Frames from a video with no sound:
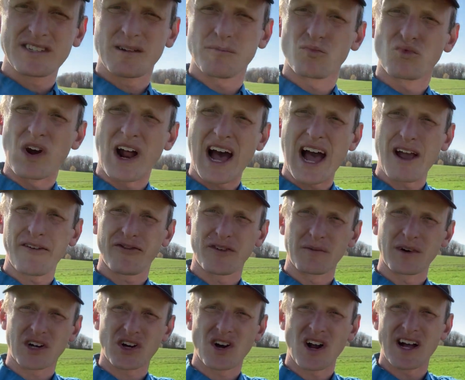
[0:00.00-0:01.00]
some rye from
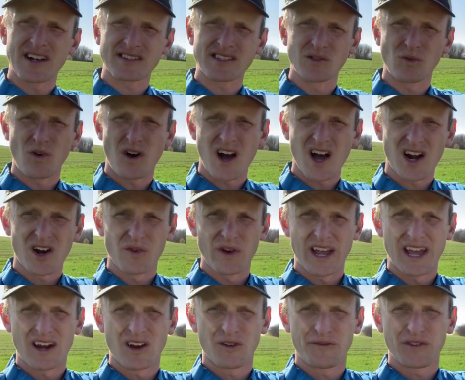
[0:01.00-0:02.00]
across the waterway.
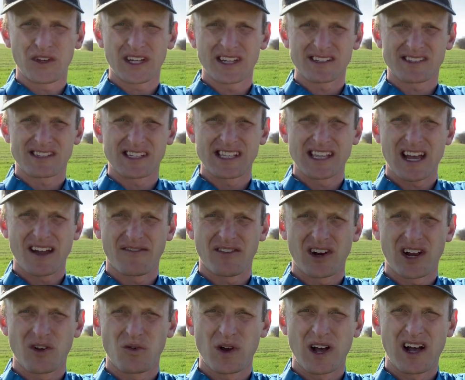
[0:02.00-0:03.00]
I don't know if you can see that
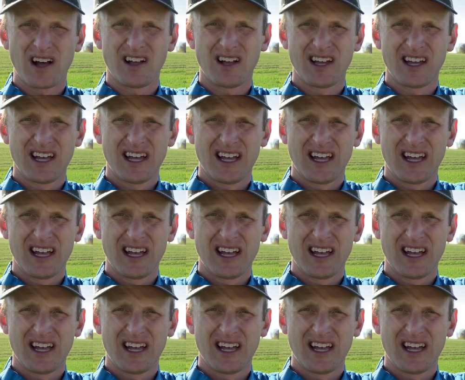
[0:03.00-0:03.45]
very well.